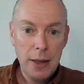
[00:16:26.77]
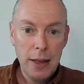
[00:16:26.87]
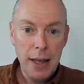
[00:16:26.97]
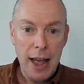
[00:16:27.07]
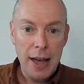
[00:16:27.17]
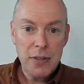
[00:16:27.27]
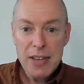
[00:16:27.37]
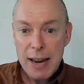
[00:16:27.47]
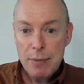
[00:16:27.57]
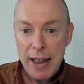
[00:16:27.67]
and the
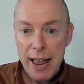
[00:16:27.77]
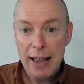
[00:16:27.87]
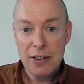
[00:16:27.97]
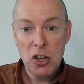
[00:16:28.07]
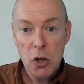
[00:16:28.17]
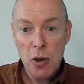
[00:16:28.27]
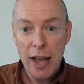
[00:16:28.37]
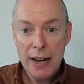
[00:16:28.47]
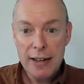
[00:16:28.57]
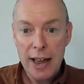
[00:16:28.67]
same day as a
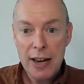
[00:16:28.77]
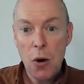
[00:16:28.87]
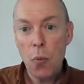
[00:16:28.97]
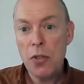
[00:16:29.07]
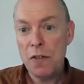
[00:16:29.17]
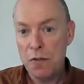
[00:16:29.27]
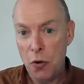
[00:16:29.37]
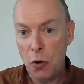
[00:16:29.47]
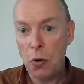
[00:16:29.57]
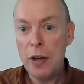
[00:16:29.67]
UK date with the
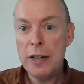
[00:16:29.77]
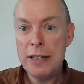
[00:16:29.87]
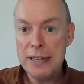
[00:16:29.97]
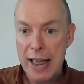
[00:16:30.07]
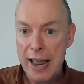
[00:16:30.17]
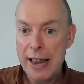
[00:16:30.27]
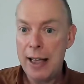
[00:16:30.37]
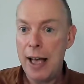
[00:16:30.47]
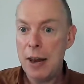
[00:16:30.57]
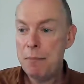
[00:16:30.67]
full day
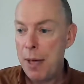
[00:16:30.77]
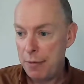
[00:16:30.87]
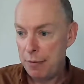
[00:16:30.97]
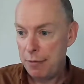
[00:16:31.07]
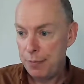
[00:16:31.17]
and month.